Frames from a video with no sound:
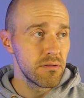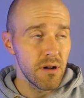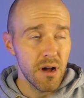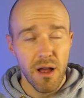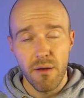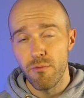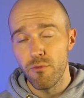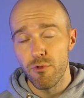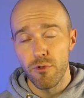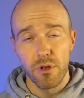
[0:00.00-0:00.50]

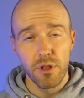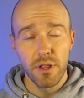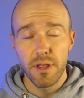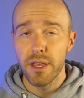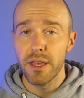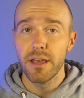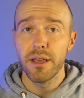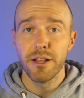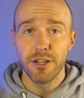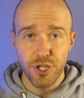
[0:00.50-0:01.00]
I'm
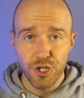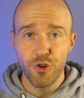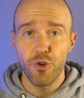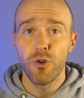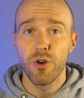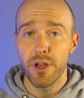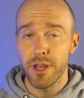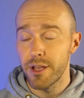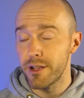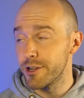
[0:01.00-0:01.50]
really
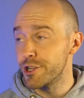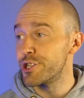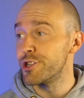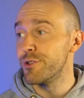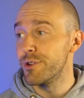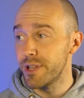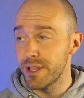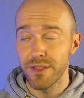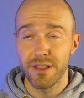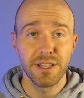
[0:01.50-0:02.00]
enjoying
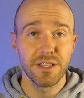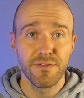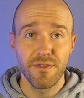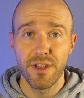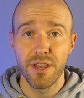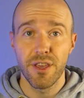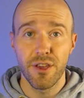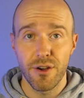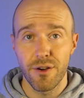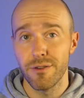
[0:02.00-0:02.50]
shooting this
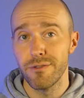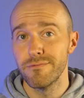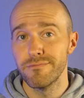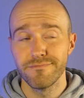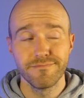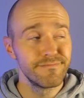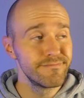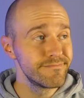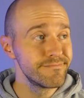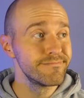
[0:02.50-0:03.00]
video.
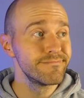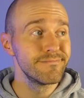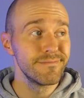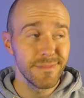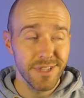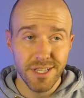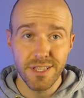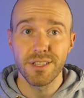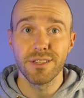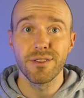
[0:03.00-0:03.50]

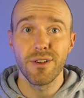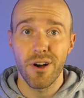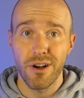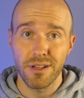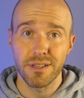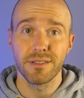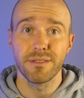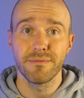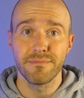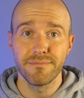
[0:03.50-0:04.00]
This is
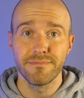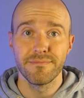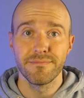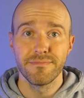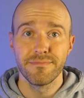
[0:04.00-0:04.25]
awesome.